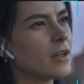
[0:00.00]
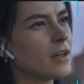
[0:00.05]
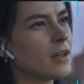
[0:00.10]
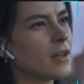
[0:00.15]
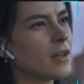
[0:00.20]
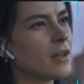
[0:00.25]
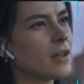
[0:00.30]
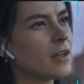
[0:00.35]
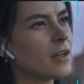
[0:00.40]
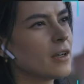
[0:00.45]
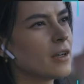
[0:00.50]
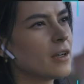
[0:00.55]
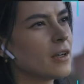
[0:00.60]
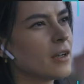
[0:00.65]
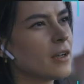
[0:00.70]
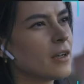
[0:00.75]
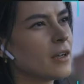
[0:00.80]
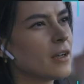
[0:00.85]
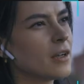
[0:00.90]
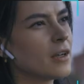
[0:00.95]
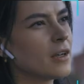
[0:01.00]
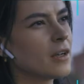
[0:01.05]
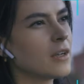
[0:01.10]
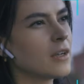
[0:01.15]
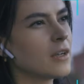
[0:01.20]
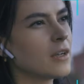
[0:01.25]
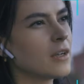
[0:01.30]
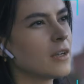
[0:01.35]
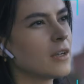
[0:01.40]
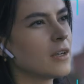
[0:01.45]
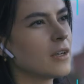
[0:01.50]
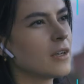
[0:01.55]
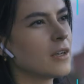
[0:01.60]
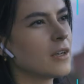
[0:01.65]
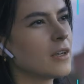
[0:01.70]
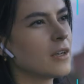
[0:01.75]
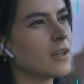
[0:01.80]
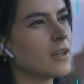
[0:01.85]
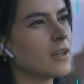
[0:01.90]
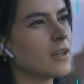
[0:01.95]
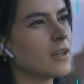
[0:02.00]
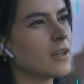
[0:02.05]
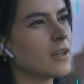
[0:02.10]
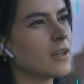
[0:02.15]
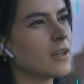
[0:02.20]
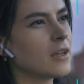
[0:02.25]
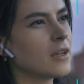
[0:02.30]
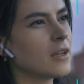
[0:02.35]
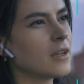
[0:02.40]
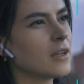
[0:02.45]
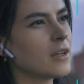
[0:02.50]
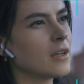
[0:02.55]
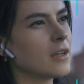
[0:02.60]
(no one is talking)